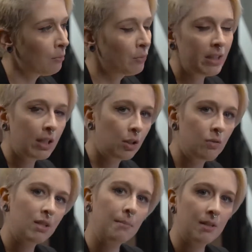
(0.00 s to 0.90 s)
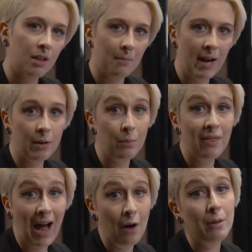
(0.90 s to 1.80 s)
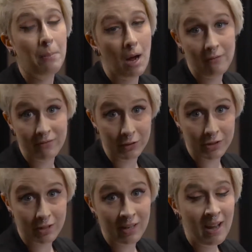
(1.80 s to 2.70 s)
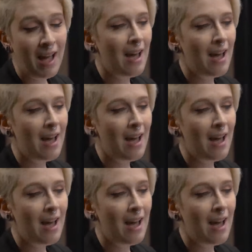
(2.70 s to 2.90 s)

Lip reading: really close up to the mic without a pop filter,